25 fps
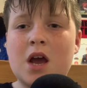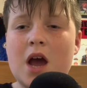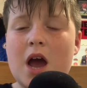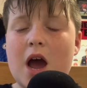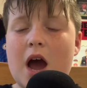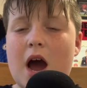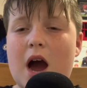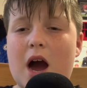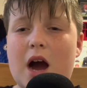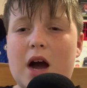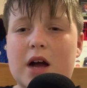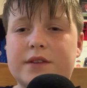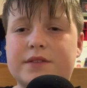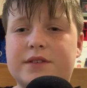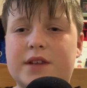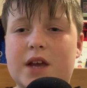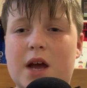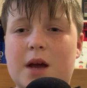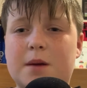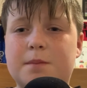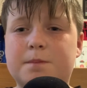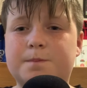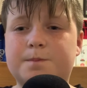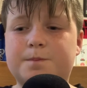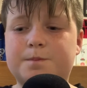
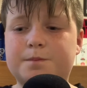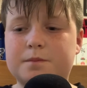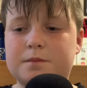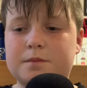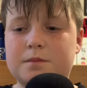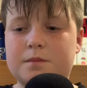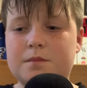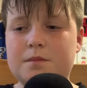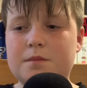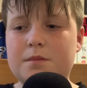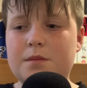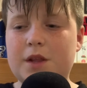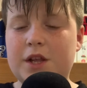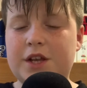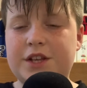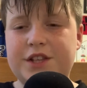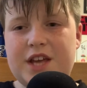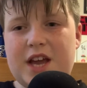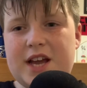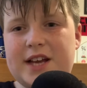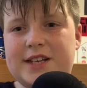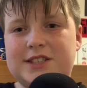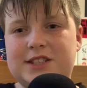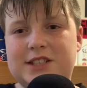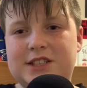and
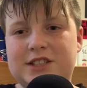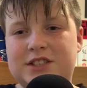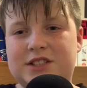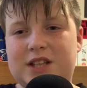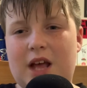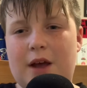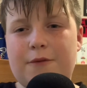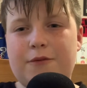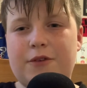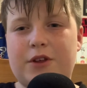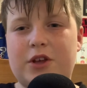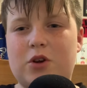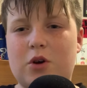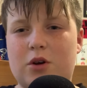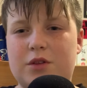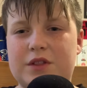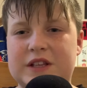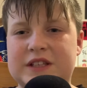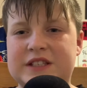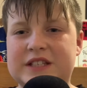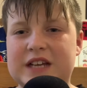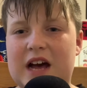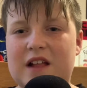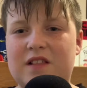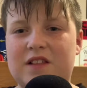he's definitely got
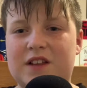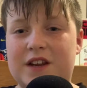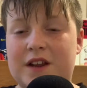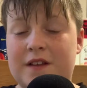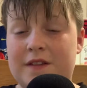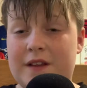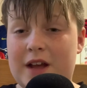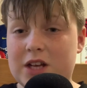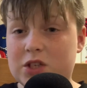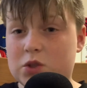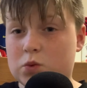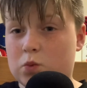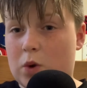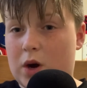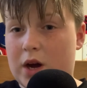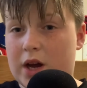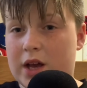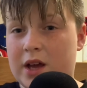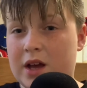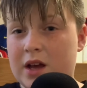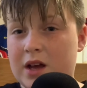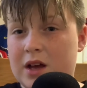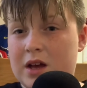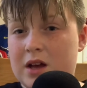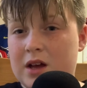the talent. And that's
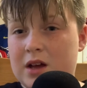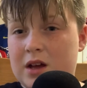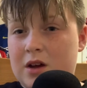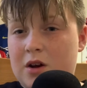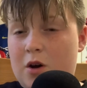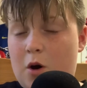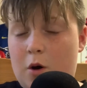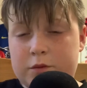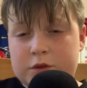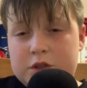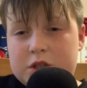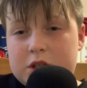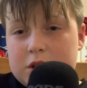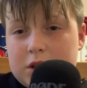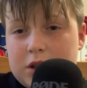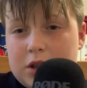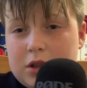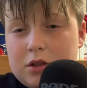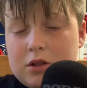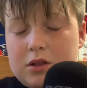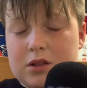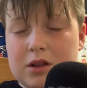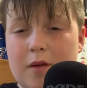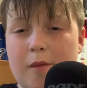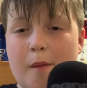why, obviously,
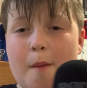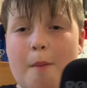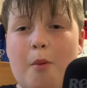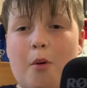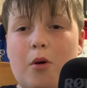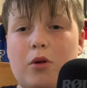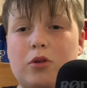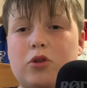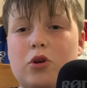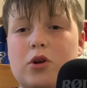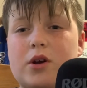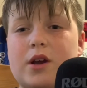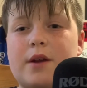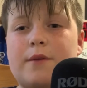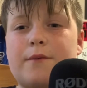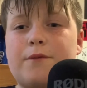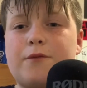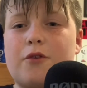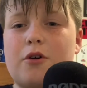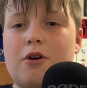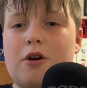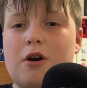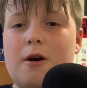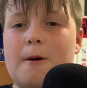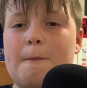Liverpool looking
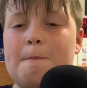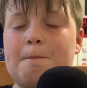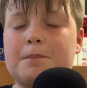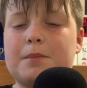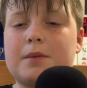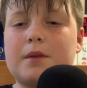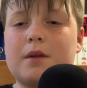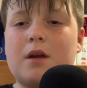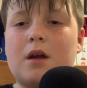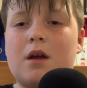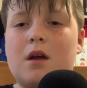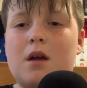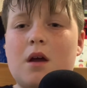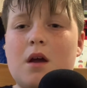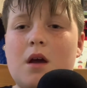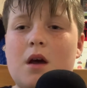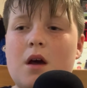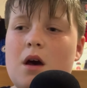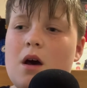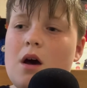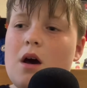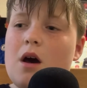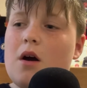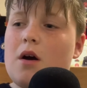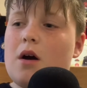for
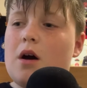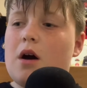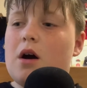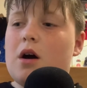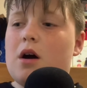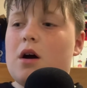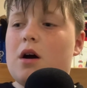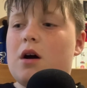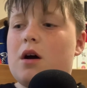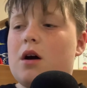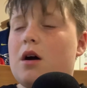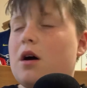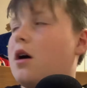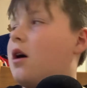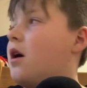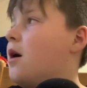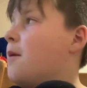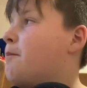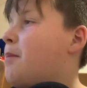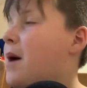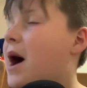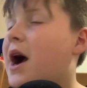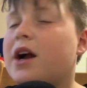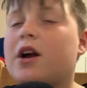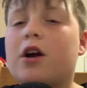
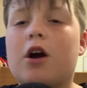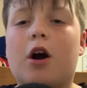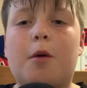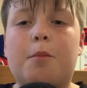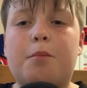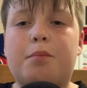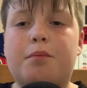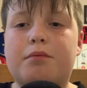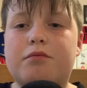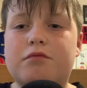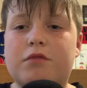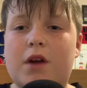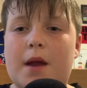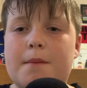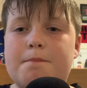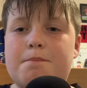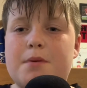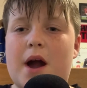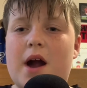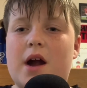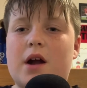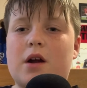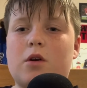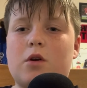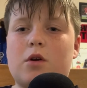a backup right
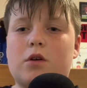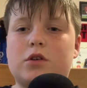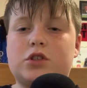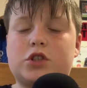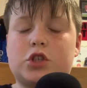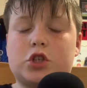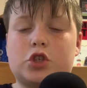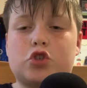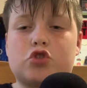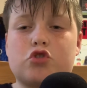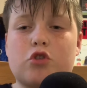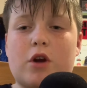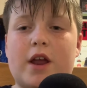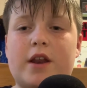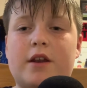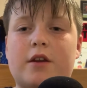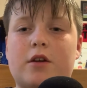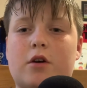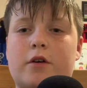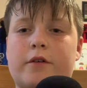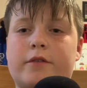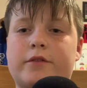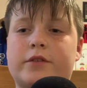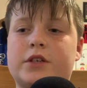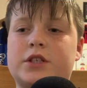back to Trent.
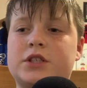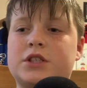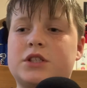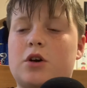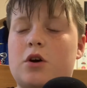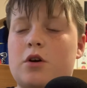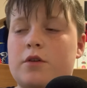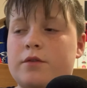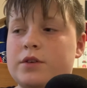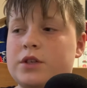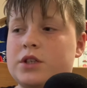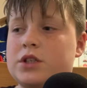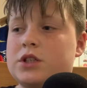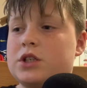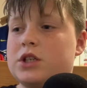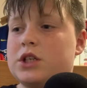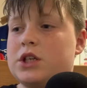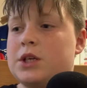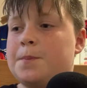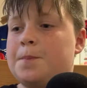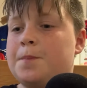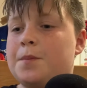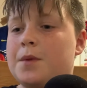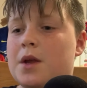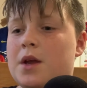
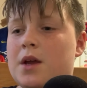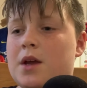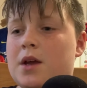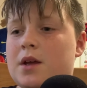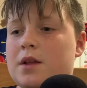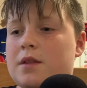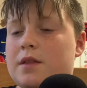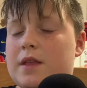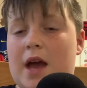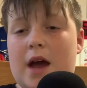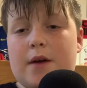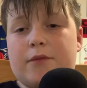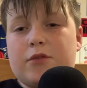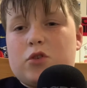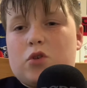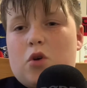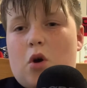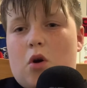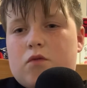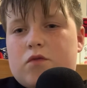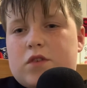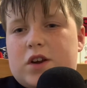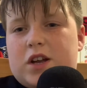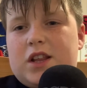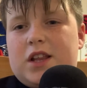Obviously, they haven't
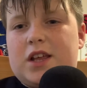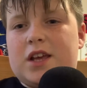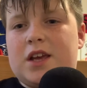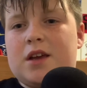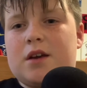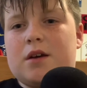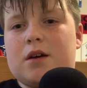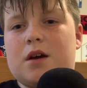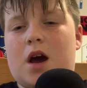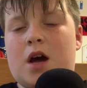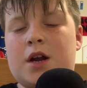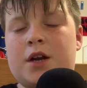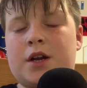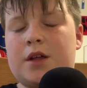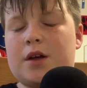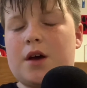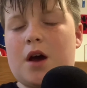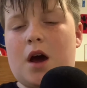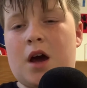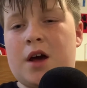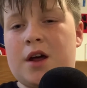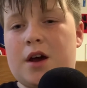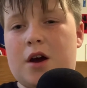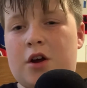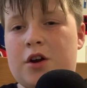got really
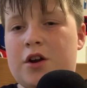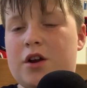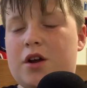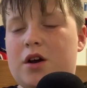a